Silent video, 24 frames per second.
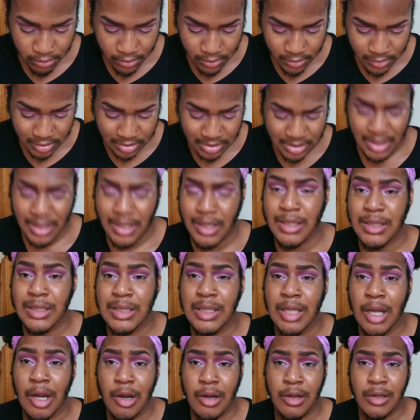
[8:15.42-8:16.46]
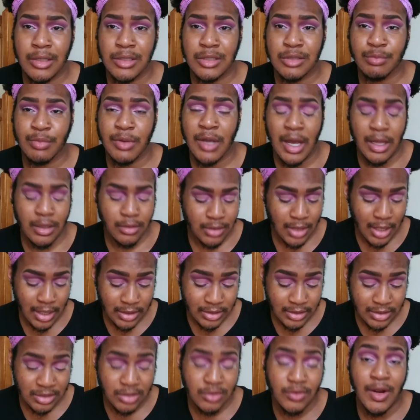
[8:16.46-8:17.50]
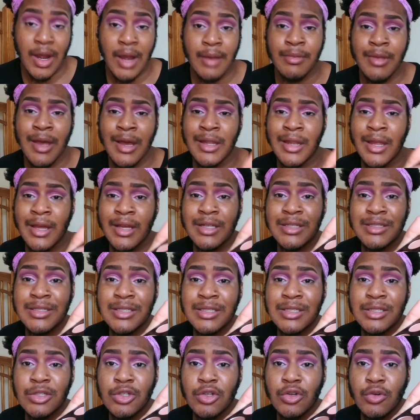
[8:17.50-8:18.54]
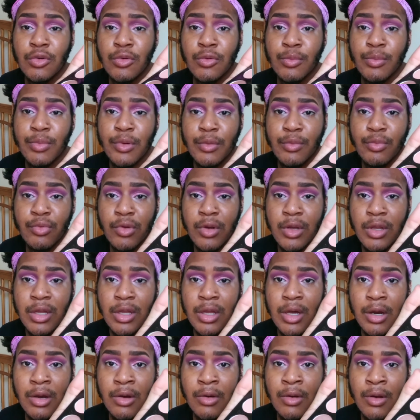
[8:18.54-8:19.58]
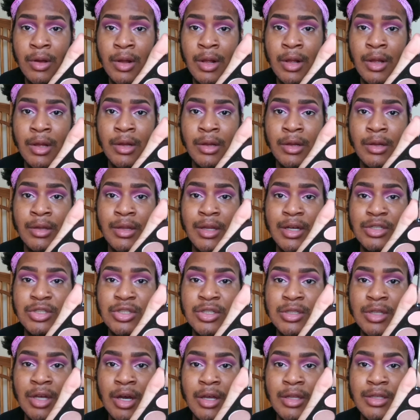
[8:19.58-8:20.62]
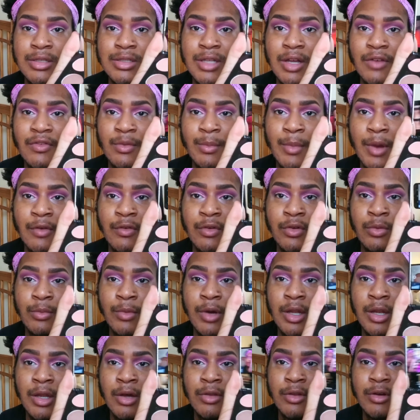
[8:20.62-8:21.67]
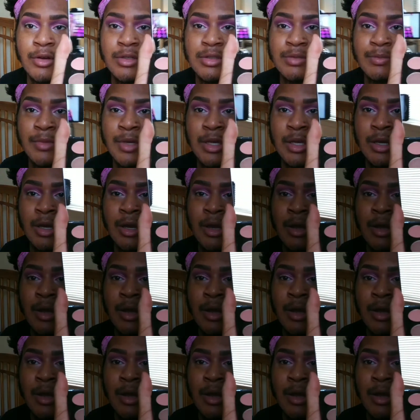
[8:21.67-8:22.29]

It's like a darkish pink. I don't know how to describe that. Like, it's super pretty, though. That's just all the stuff in my room. Hello, there's me.